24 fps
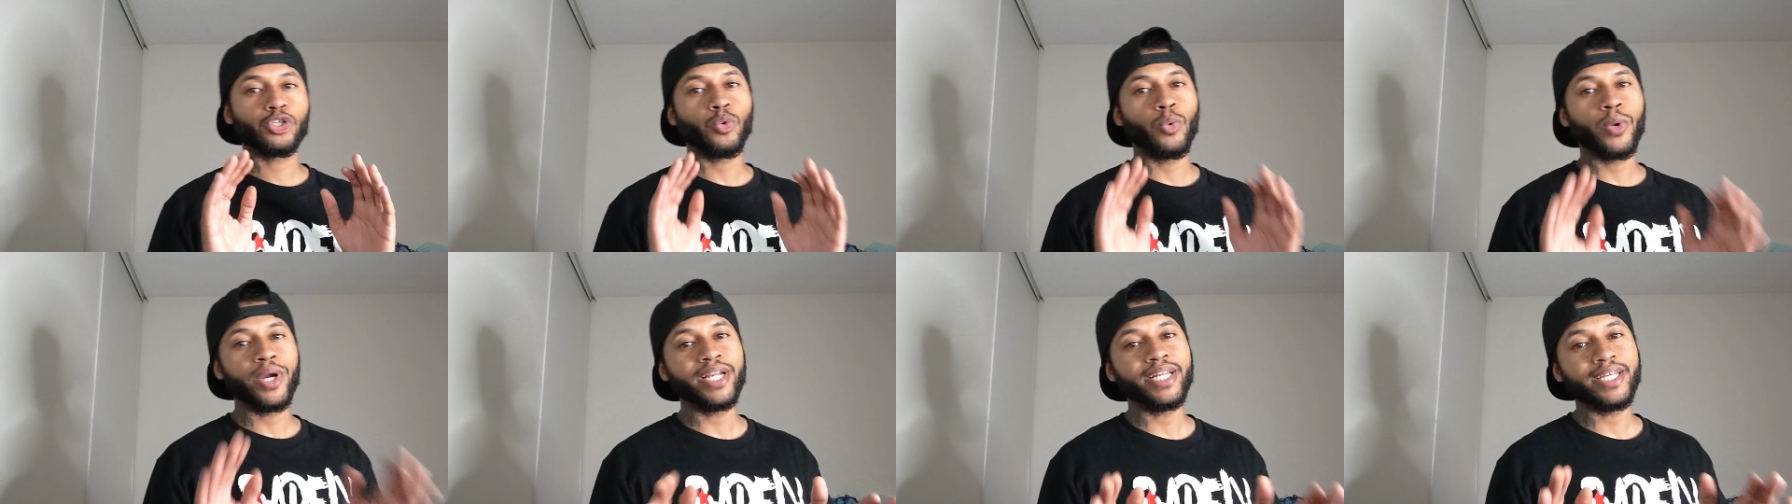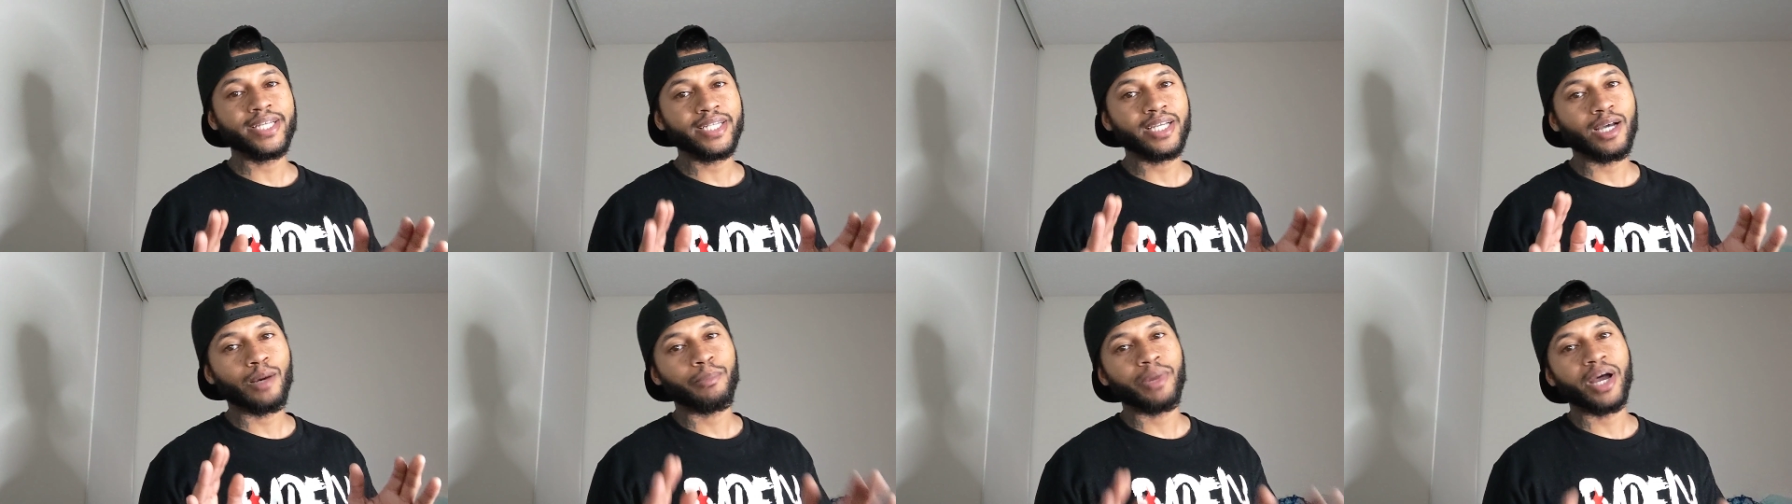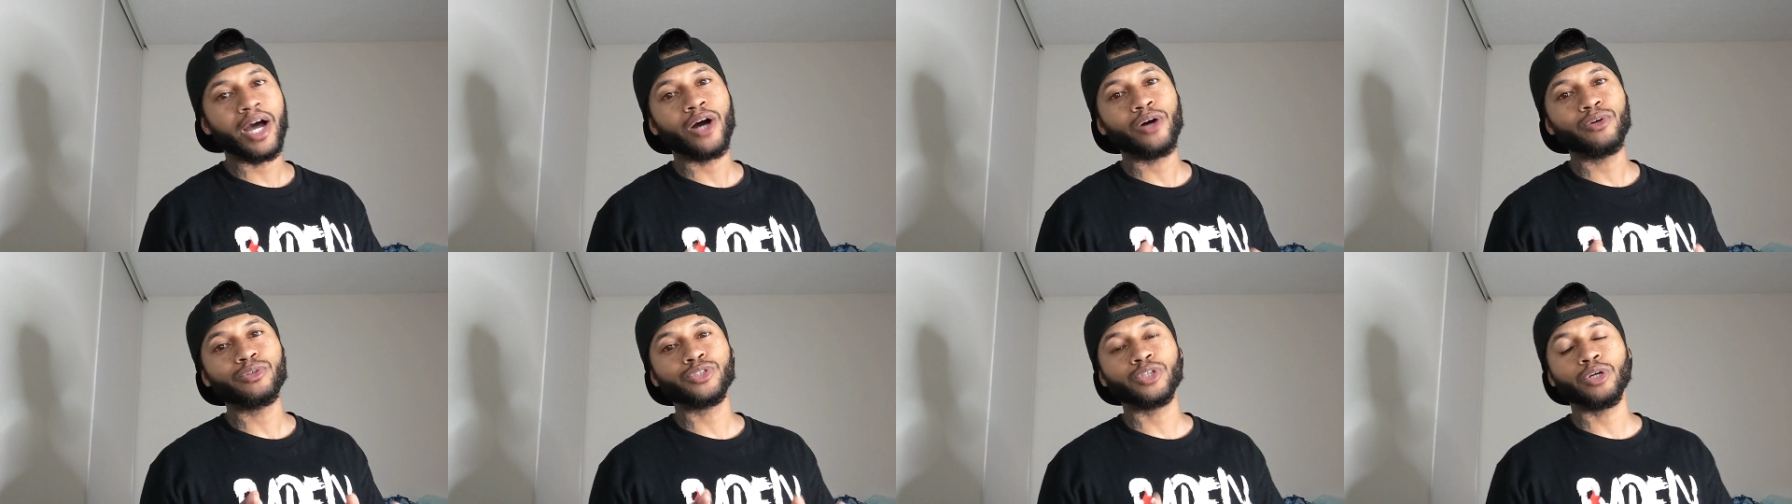tweeting
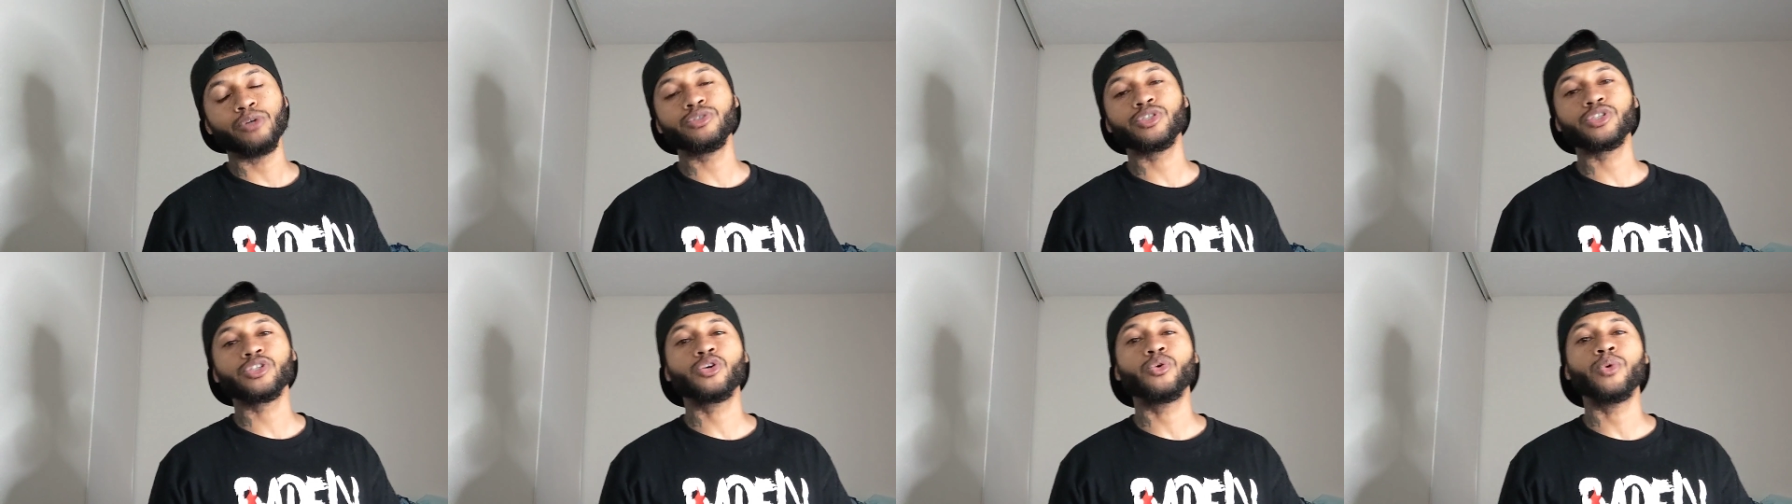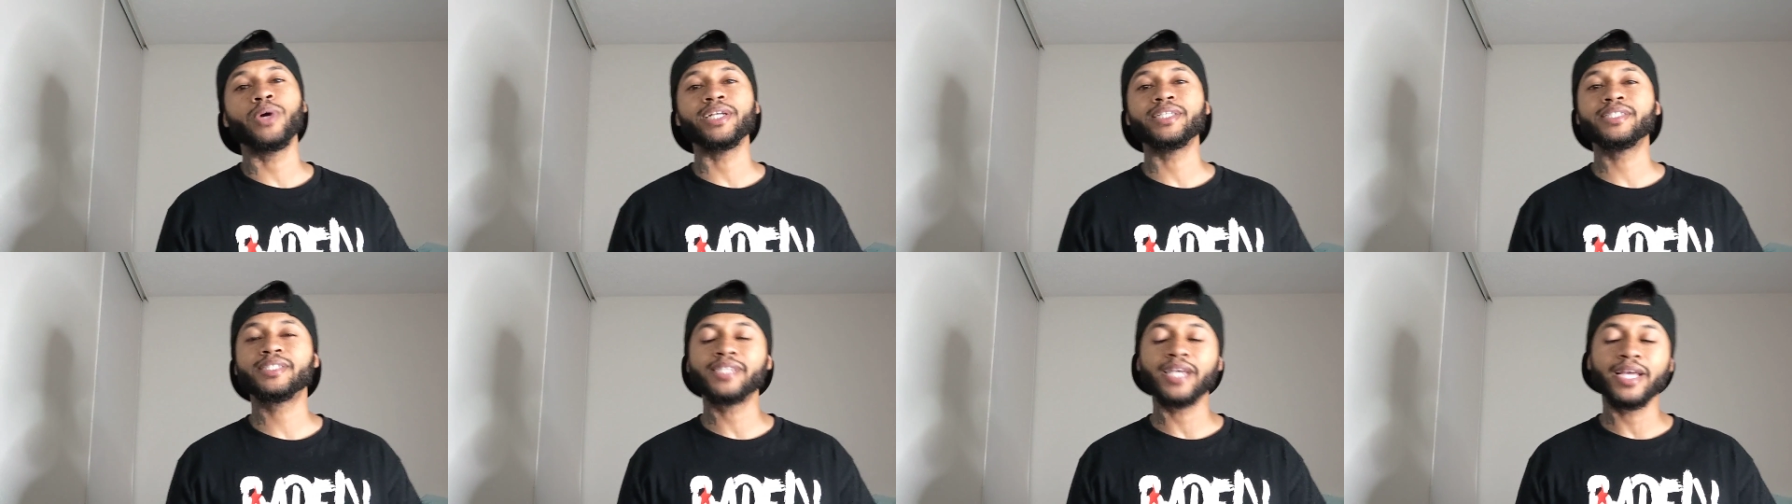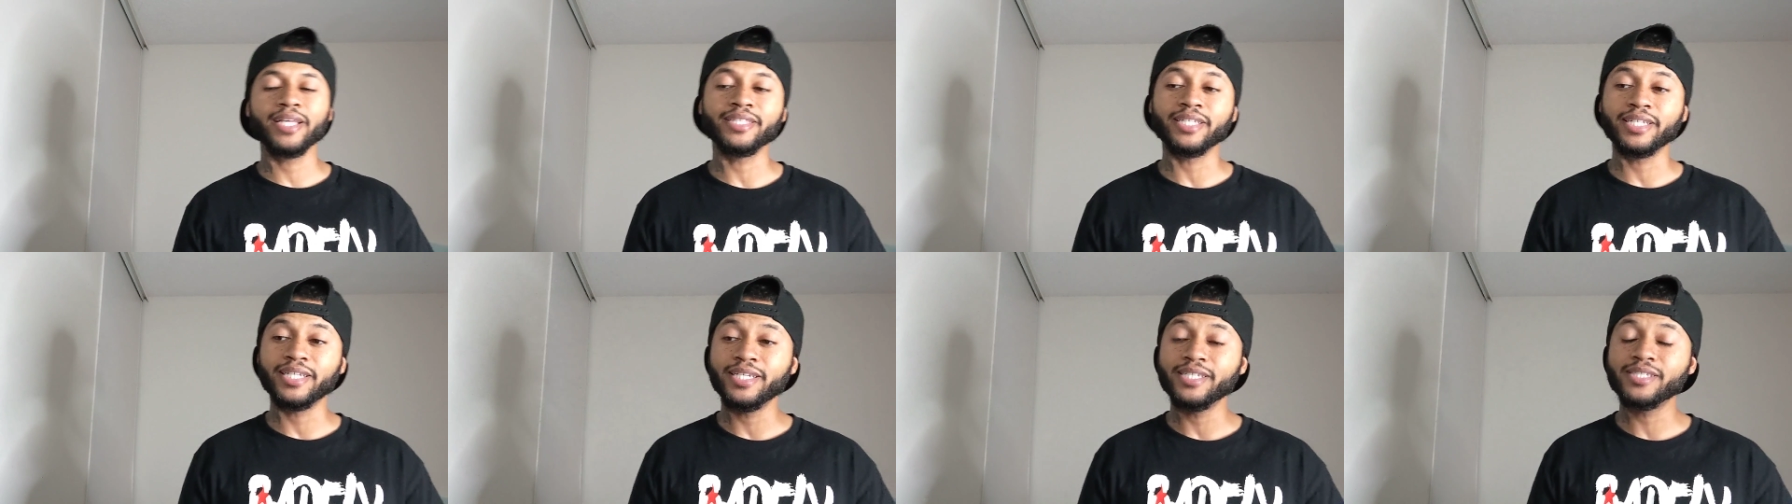about Doja Coin,
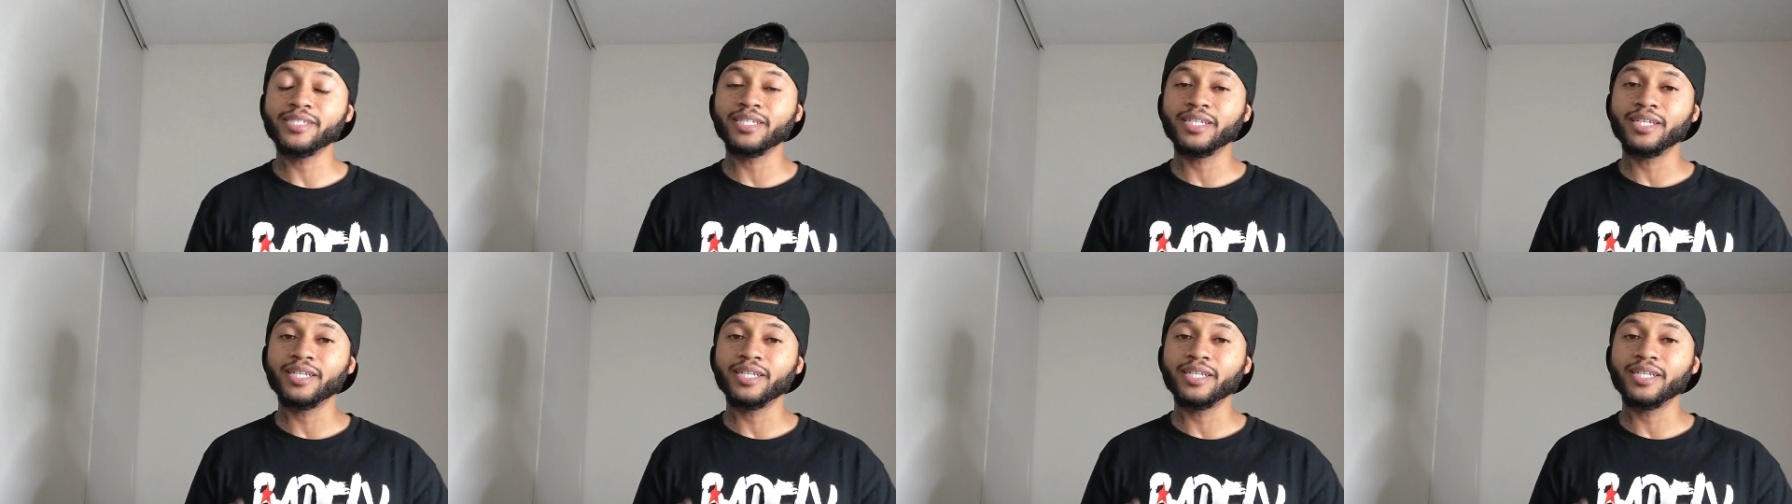saying that he's